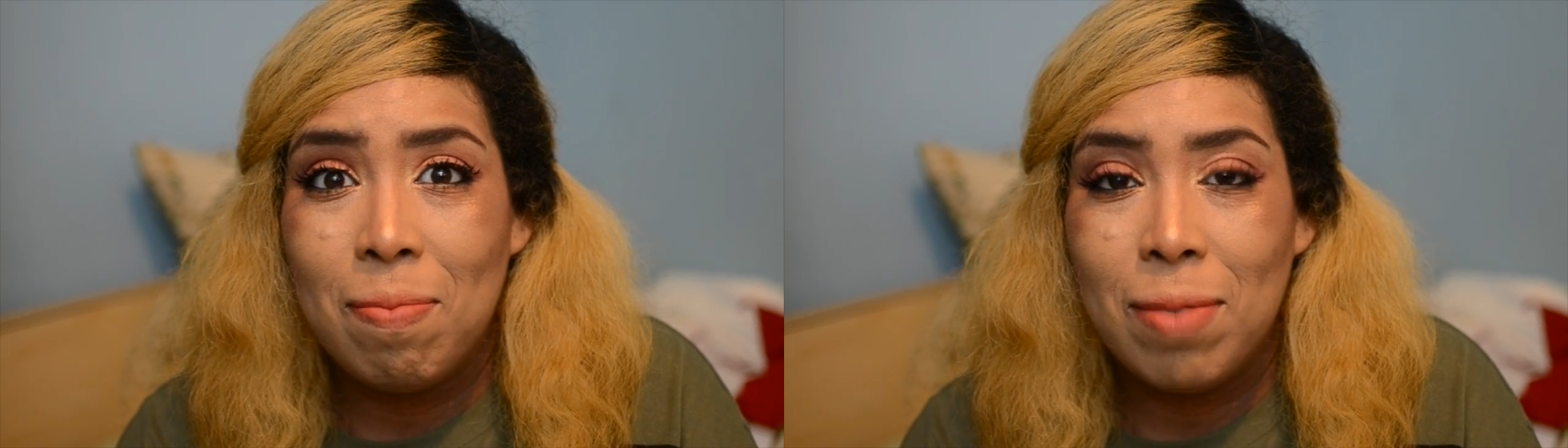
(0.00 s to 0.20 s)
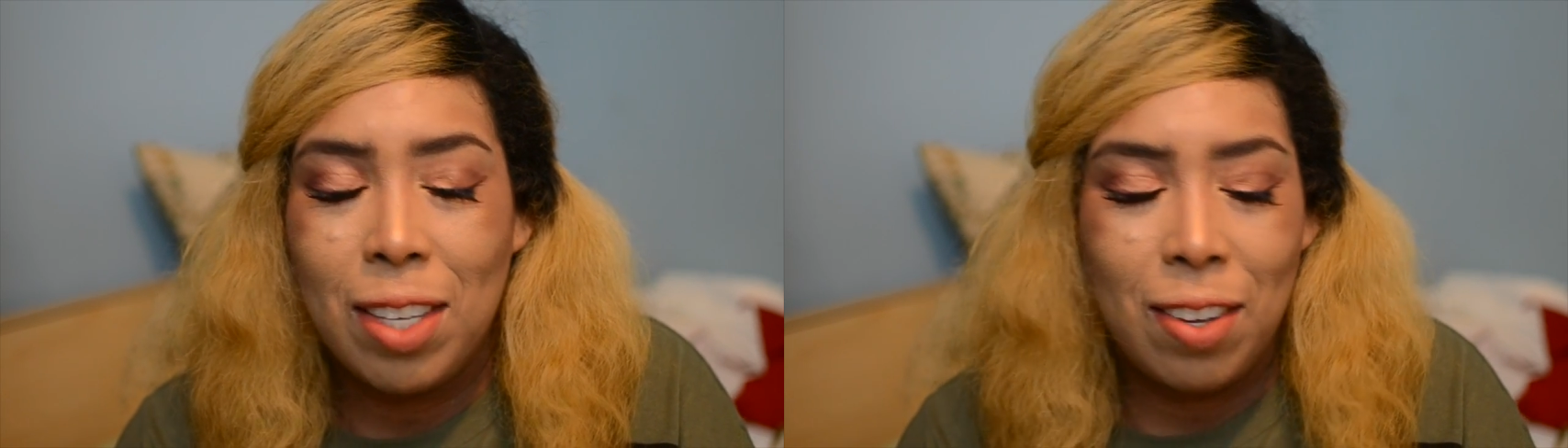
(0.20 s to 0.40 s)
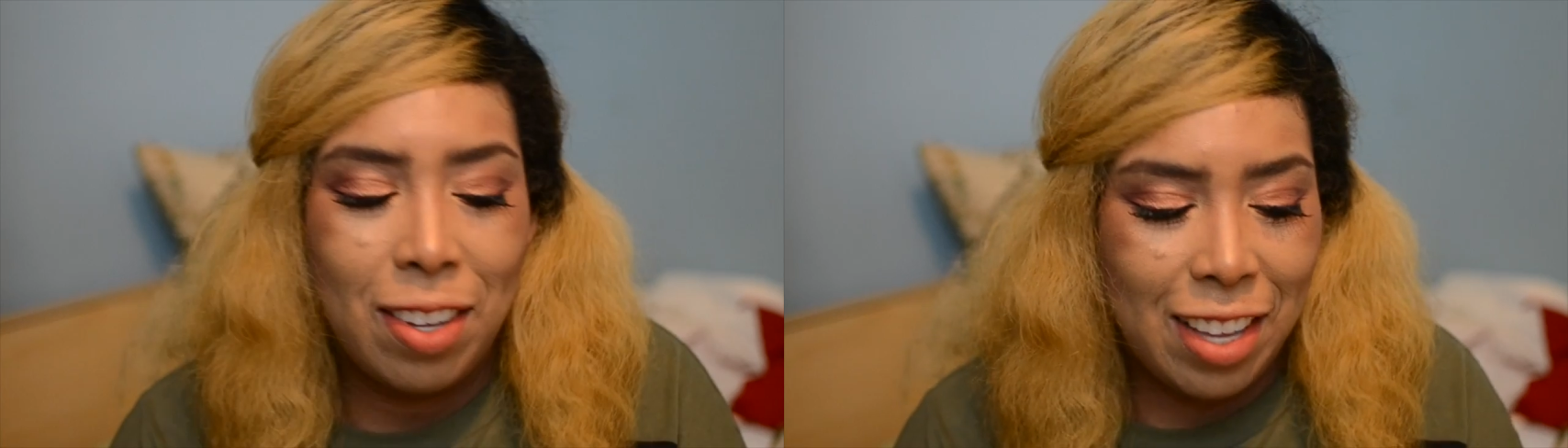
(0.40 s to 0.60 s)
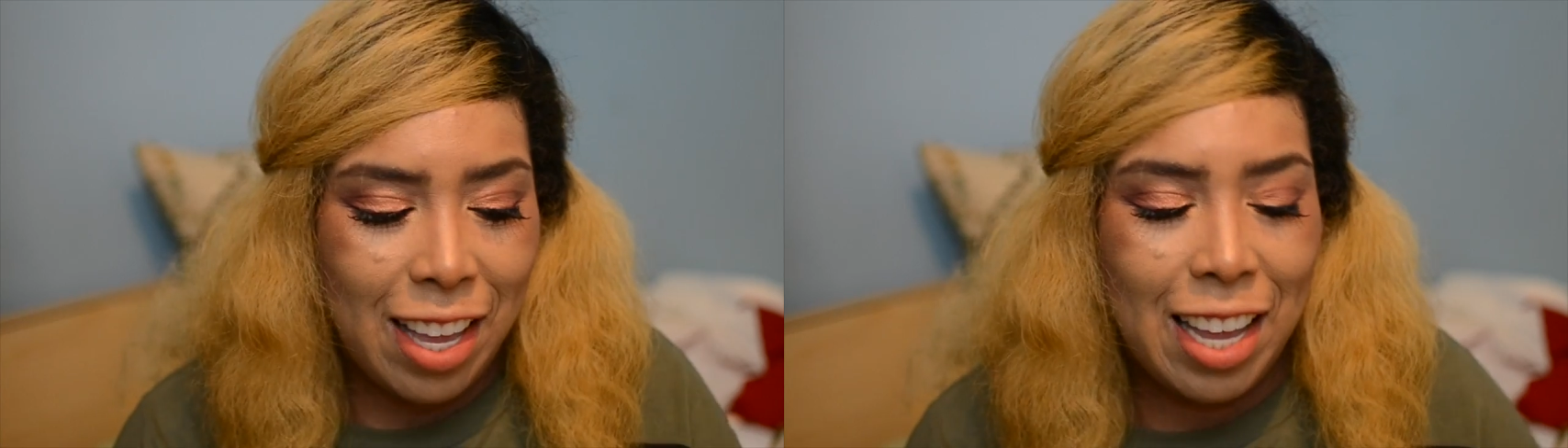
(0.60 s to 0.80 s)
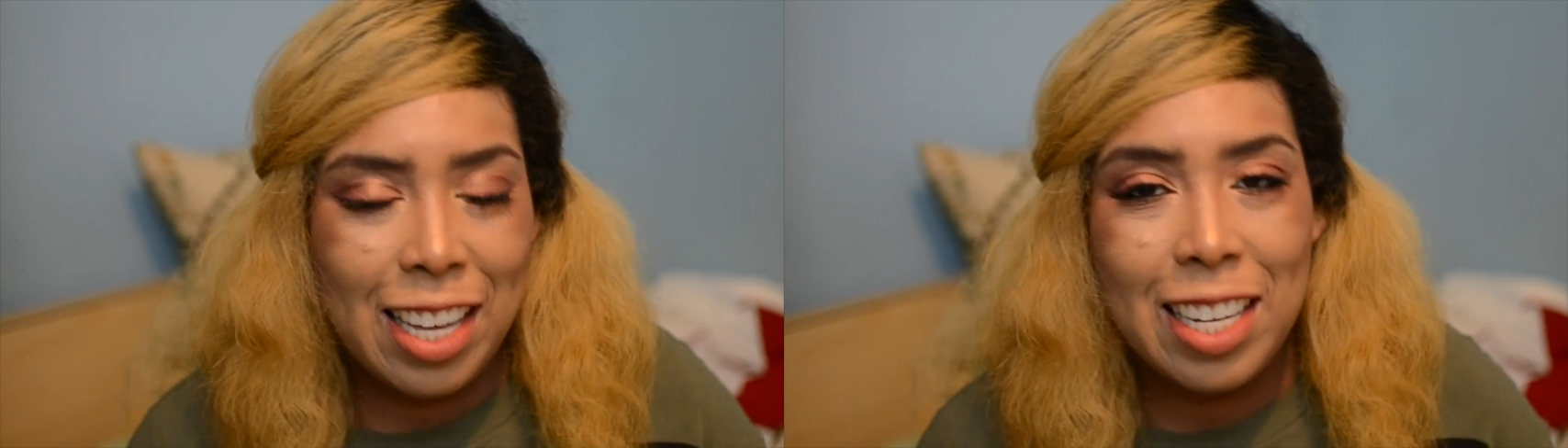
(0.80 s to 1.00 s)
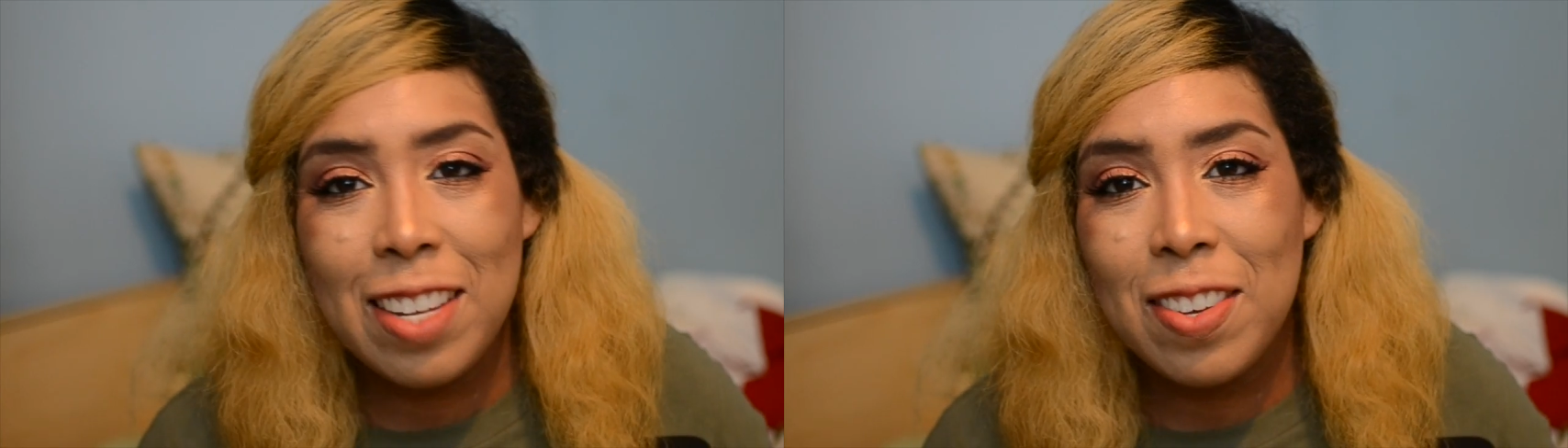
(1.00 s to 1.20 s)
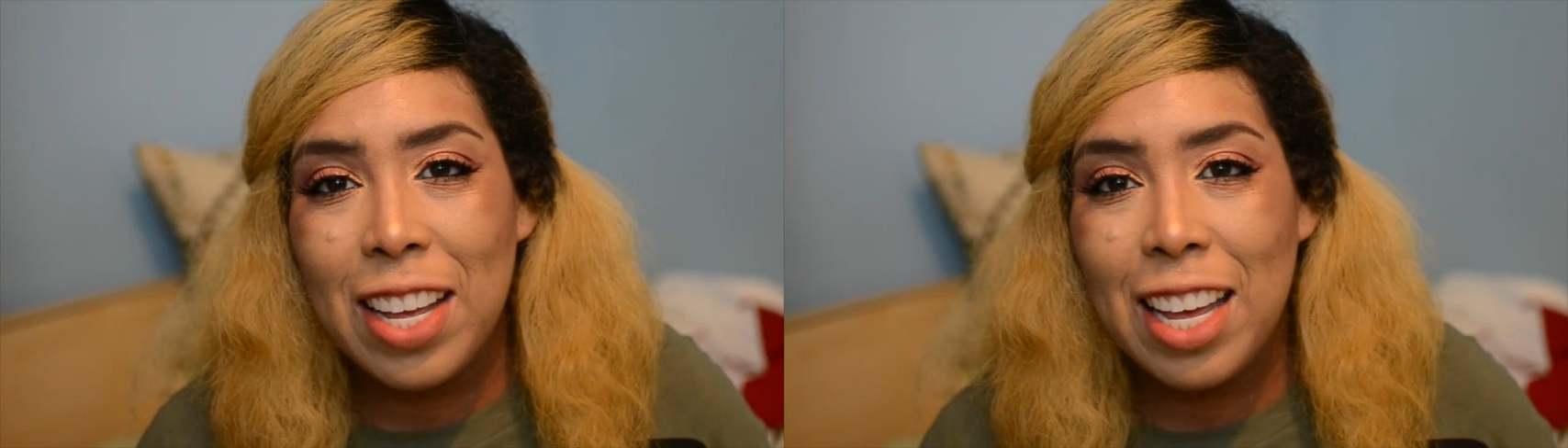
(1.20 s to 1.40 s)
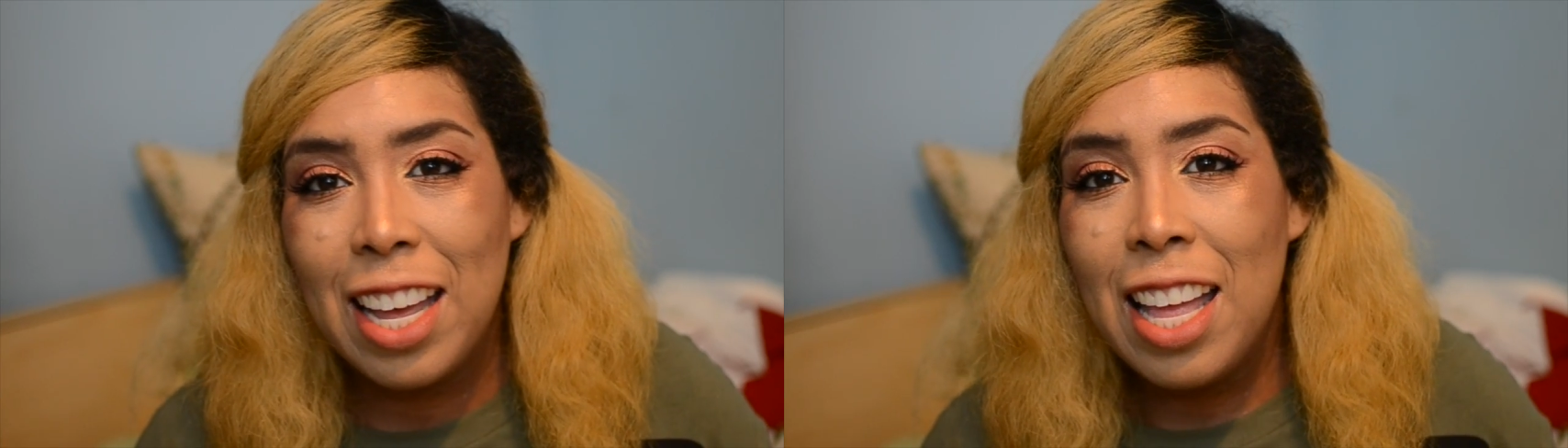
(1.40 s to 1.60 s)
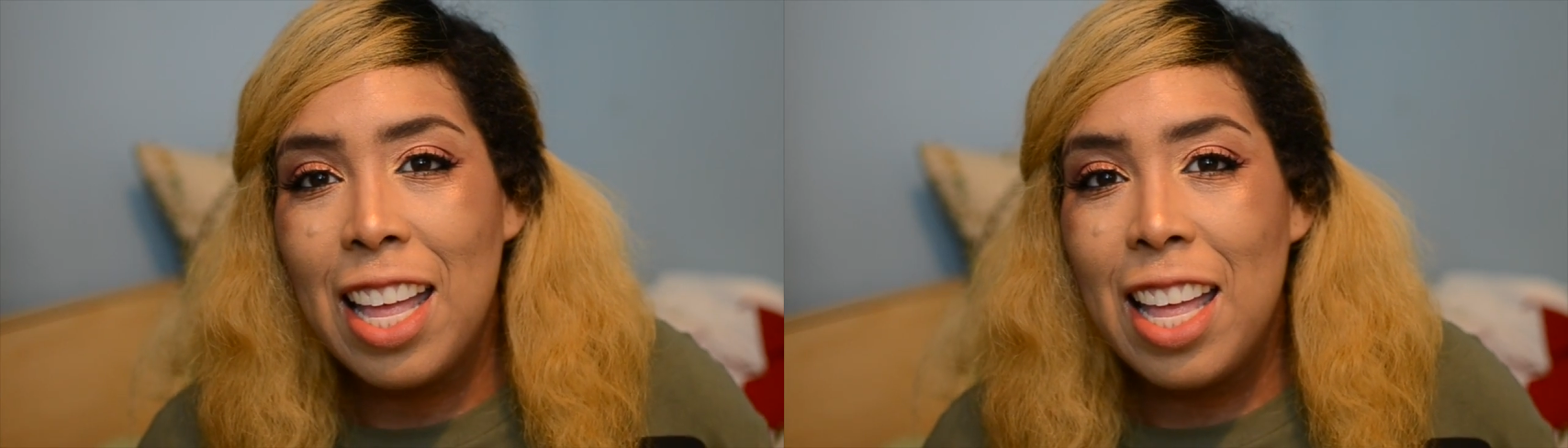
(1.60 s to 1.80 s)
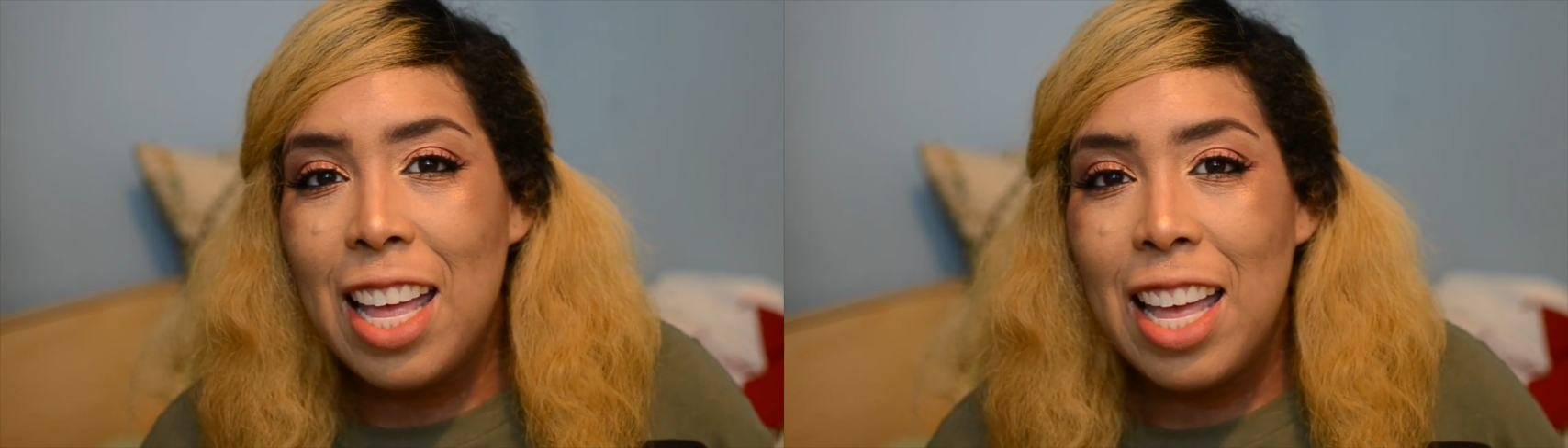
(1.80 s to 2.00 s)
So anyway,
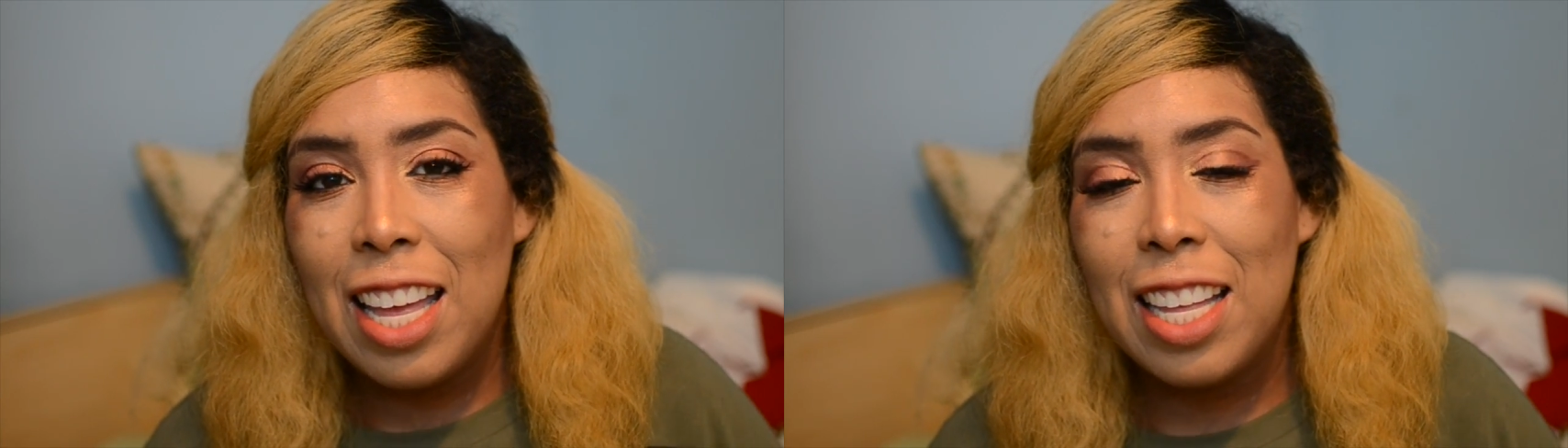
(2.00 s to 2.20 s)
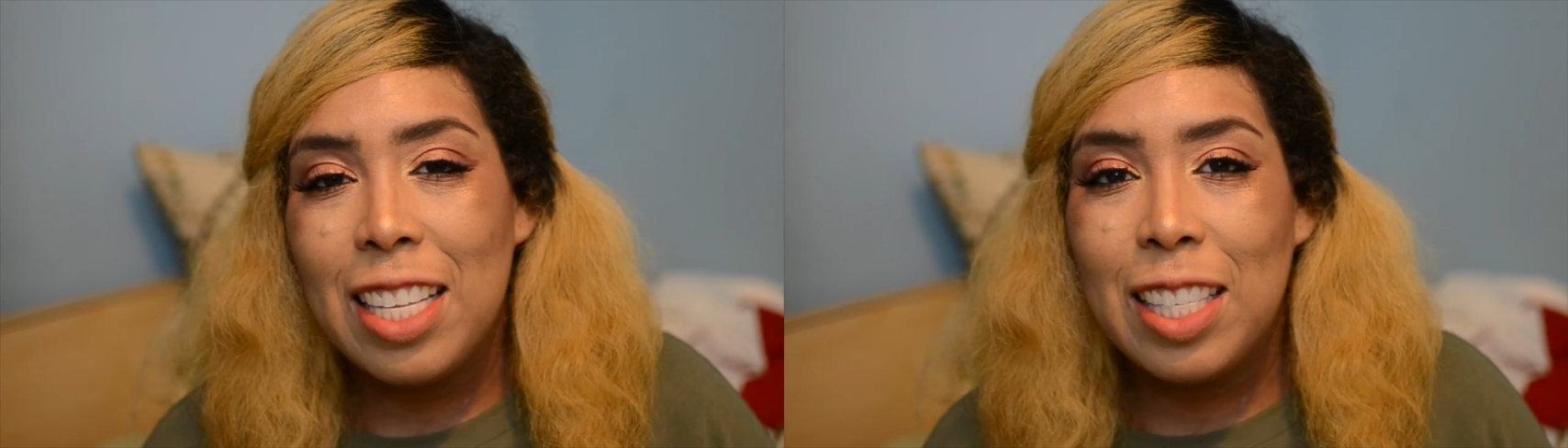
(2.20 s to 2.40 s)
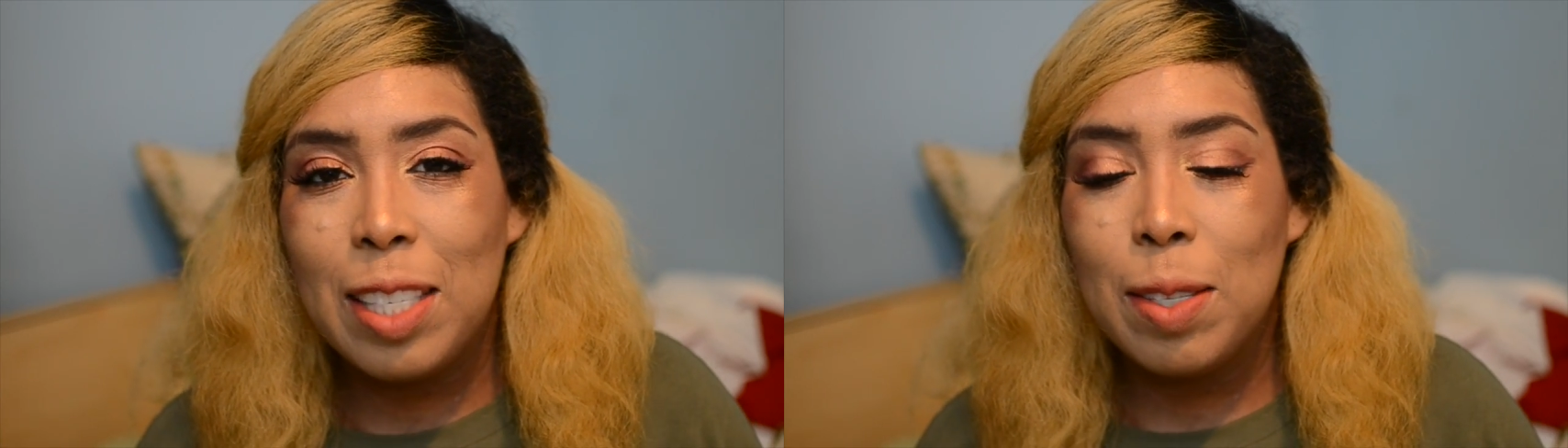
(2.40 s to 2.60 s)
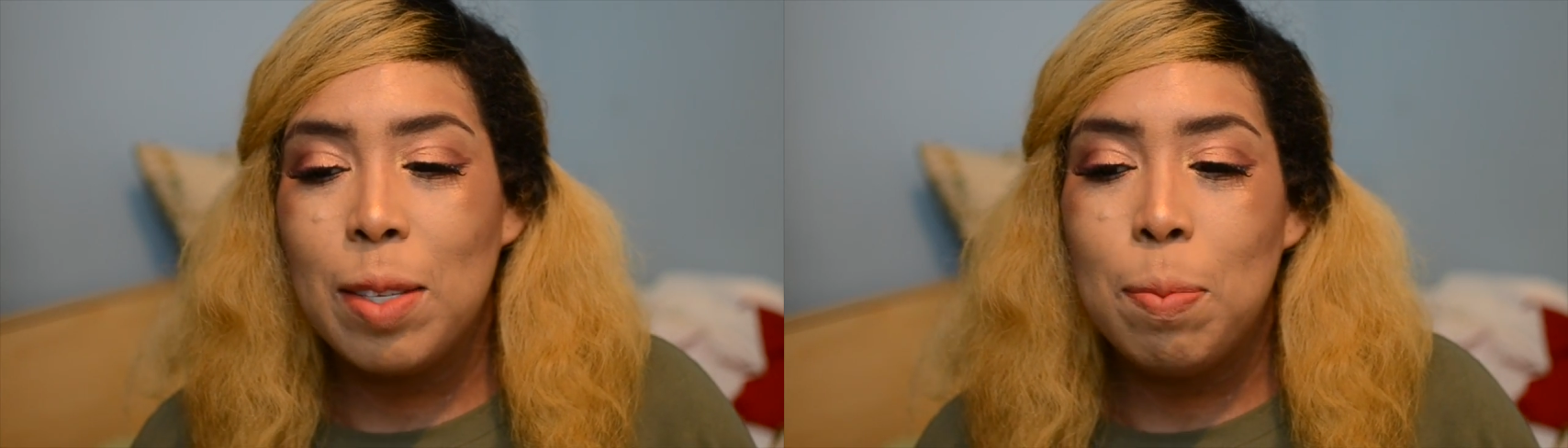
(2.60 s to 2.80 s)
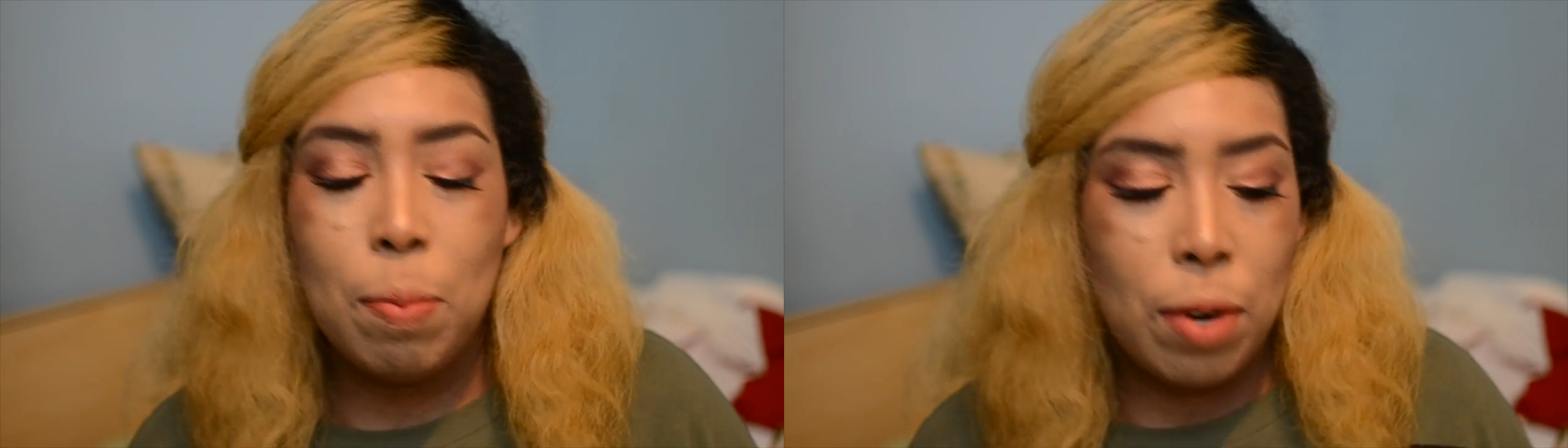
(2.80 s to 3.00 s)
it's